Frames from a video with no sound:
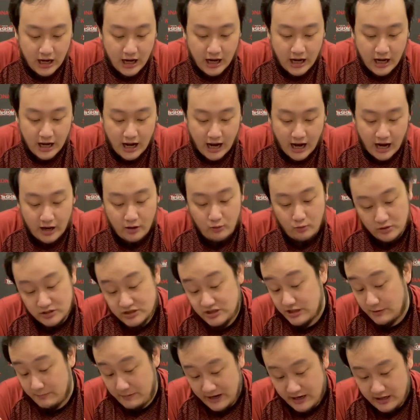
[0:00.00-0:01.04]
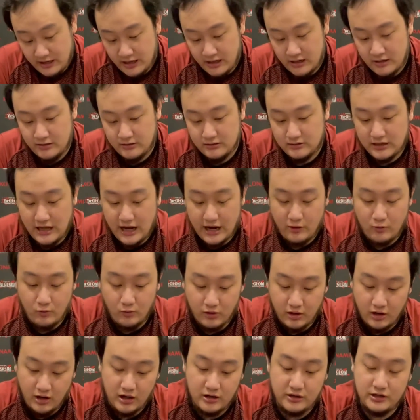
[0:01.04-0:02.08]
I was debating like
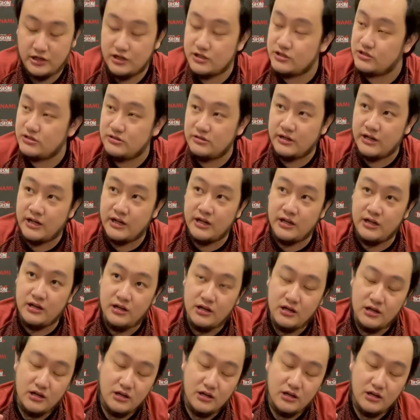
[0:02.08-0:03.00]
what are these three.